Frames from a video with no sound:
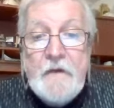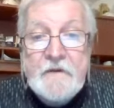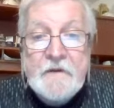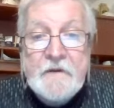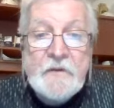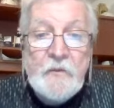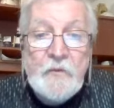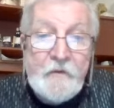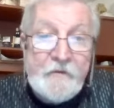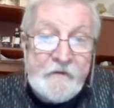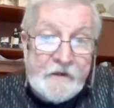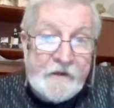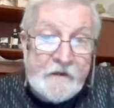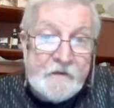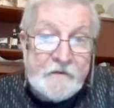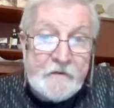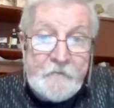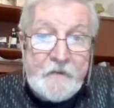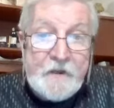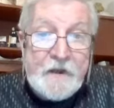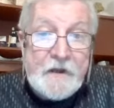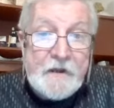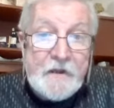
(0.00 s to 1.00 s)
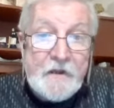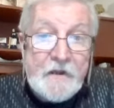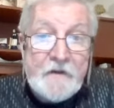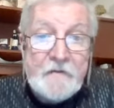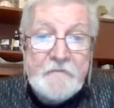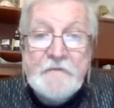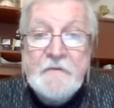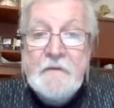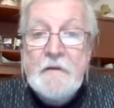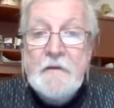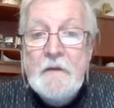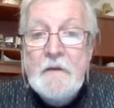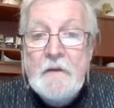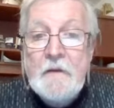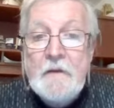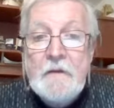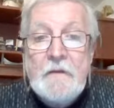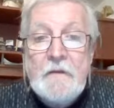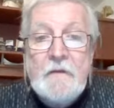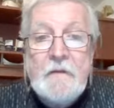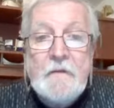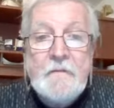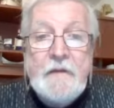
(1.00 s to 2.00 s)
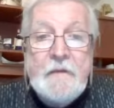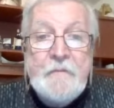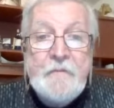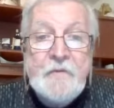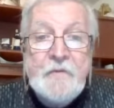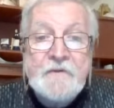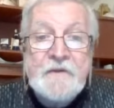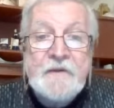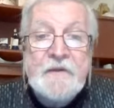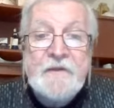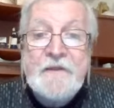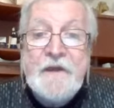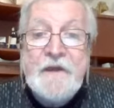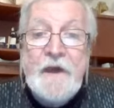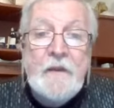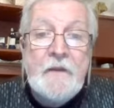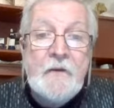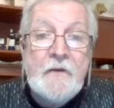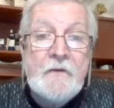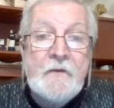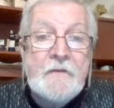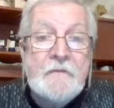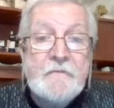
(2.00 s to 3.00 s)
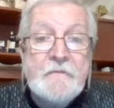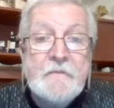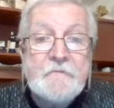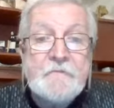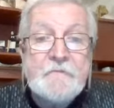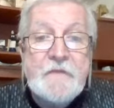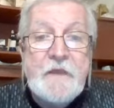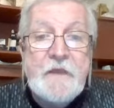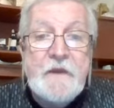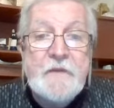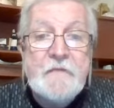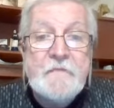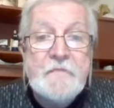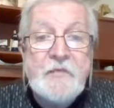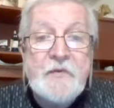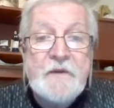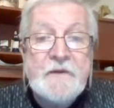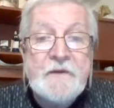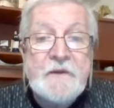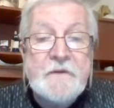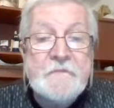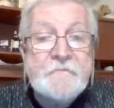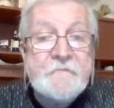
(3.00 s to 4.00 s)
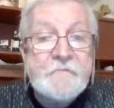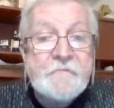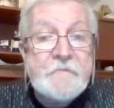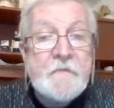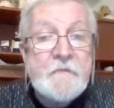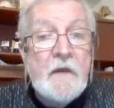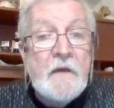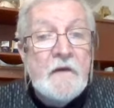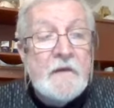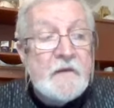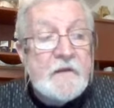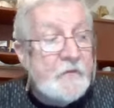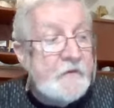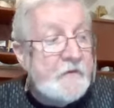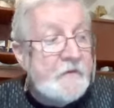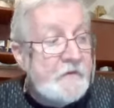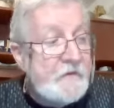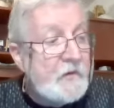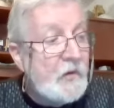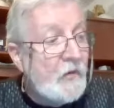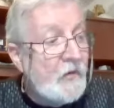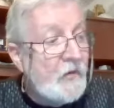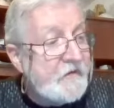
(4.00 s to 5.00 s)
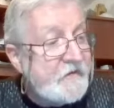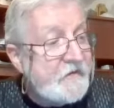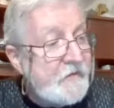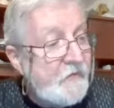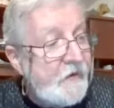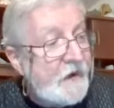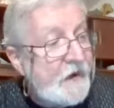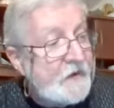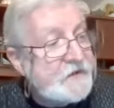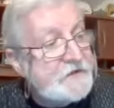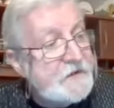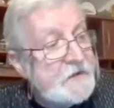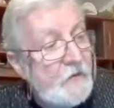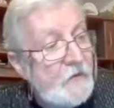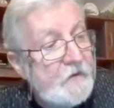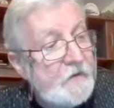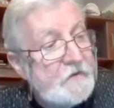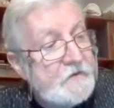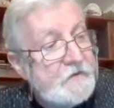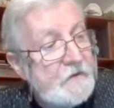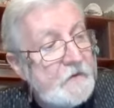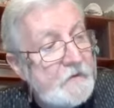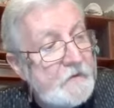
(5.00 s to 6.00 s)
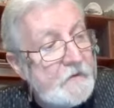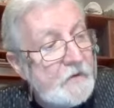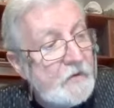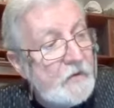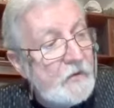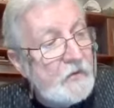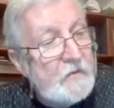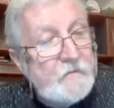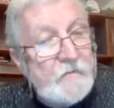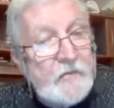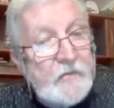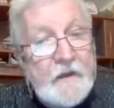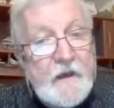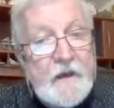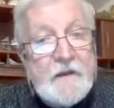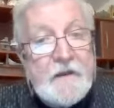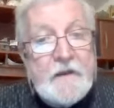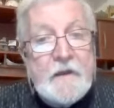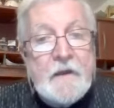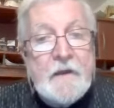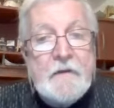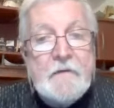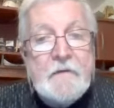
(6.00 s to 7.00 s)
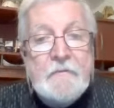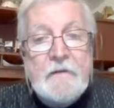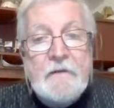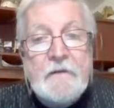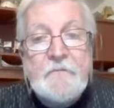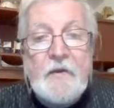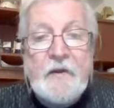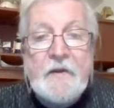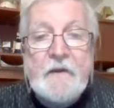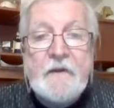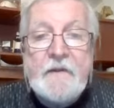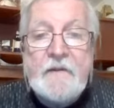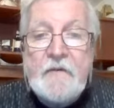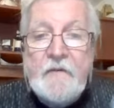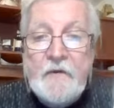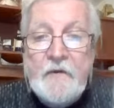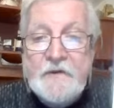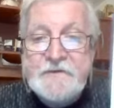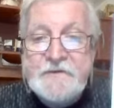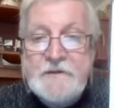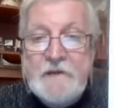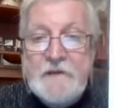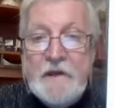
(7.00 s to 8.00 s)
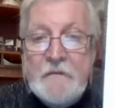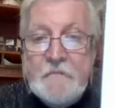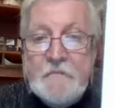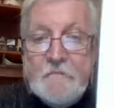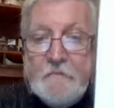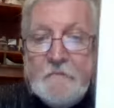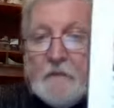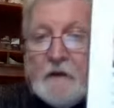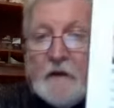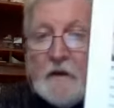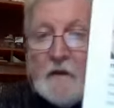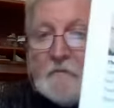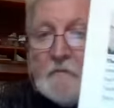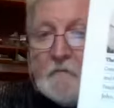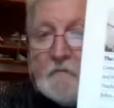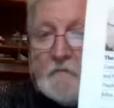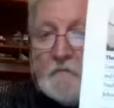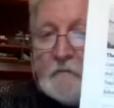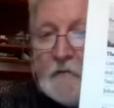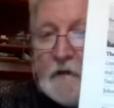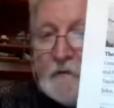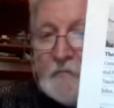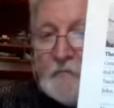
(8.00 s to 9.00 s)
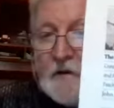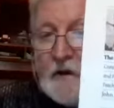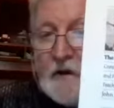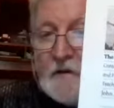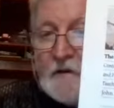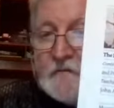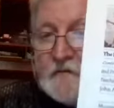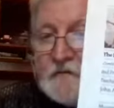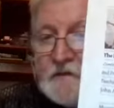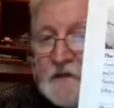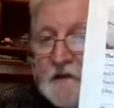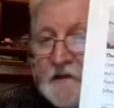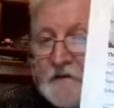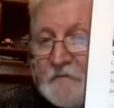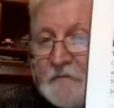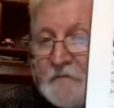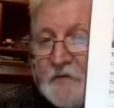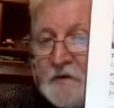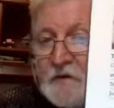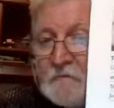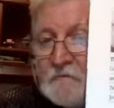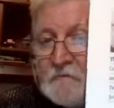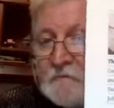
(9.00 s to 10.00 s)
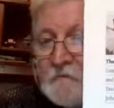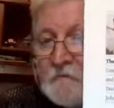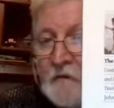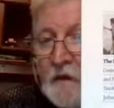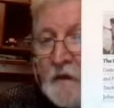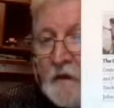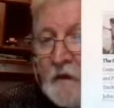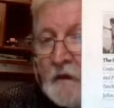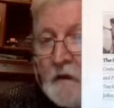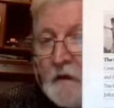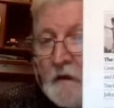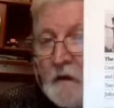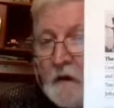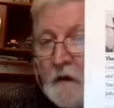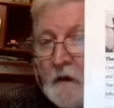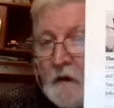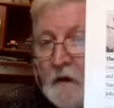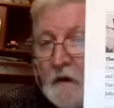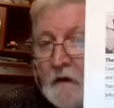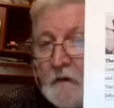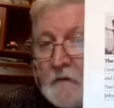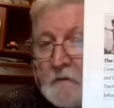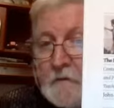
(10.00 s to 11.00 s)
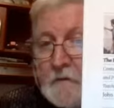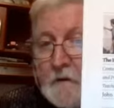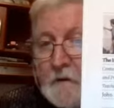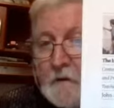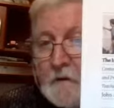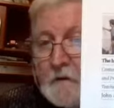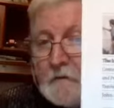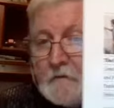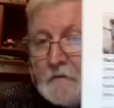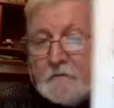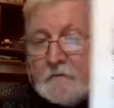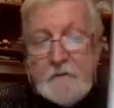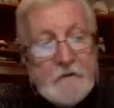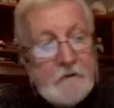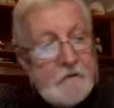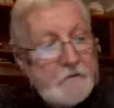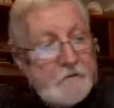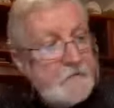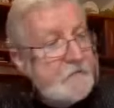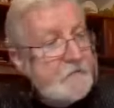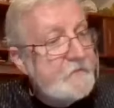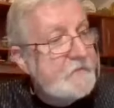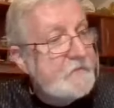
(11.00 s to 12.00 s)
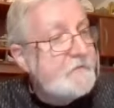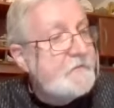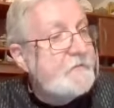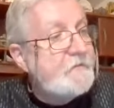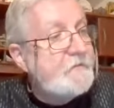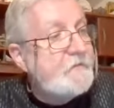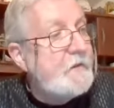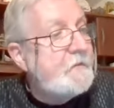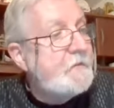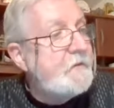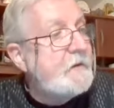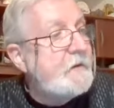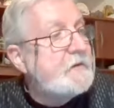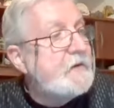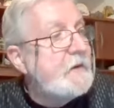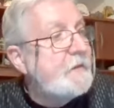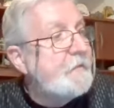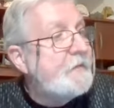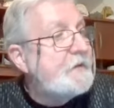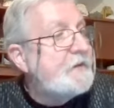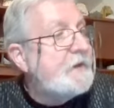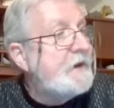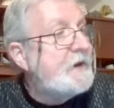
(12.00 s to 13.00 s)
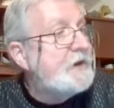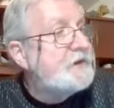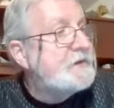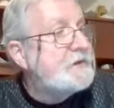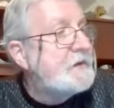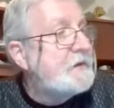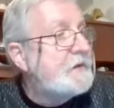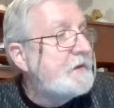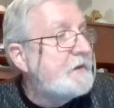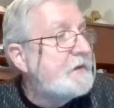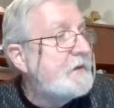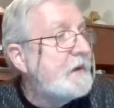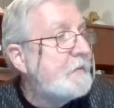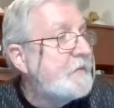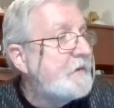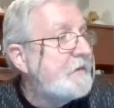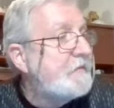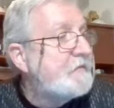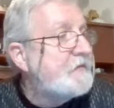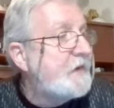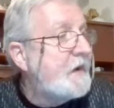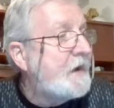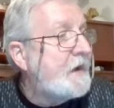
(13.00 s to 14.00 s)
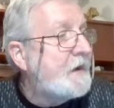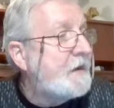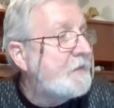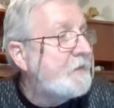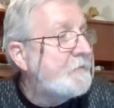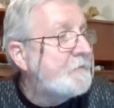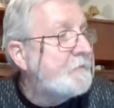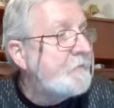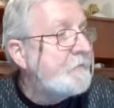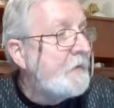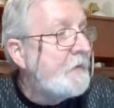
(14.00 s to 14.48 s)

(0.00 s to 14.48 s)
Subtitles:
have it on your website as a PDF, and people just download it and print it. So in the course, we actually go into the whole planning, and as part of the course, you get my brand new textbook on interpretation and interpretive training.